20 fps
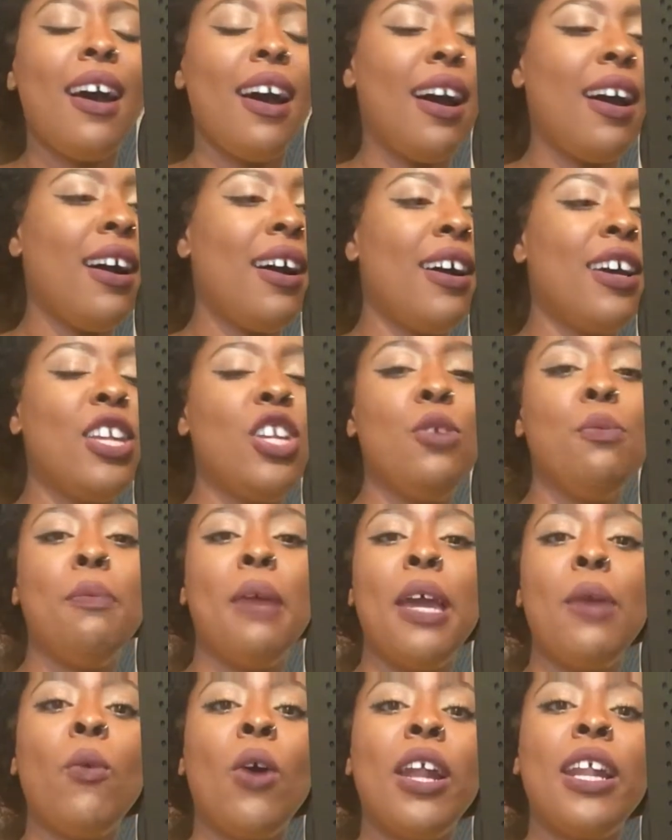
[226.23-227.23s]
You
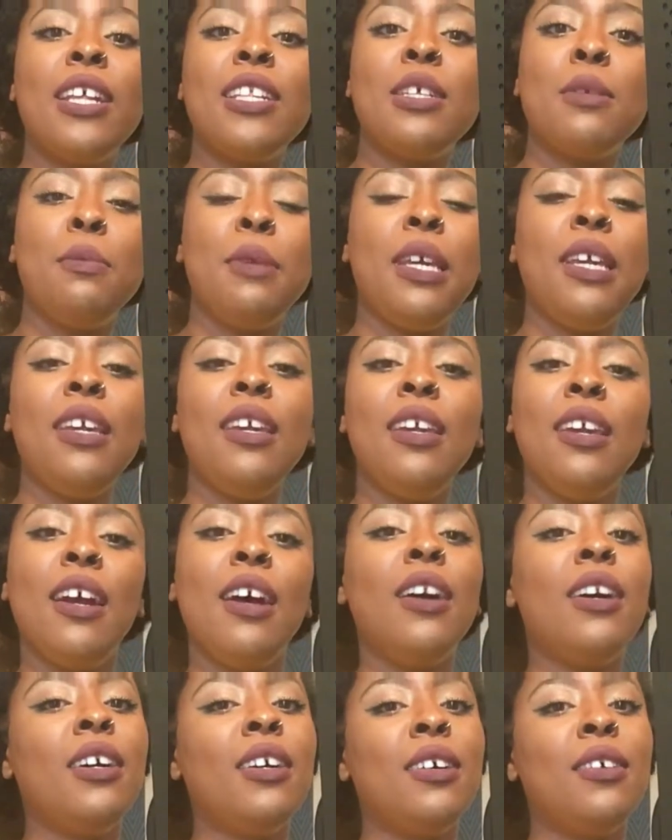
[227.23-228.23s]
may want it to be
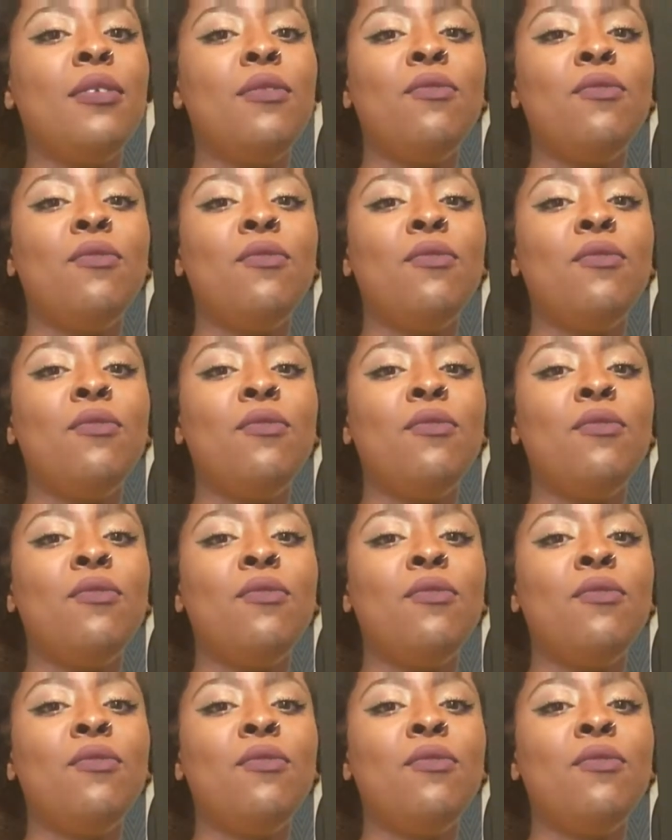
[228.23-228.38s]
a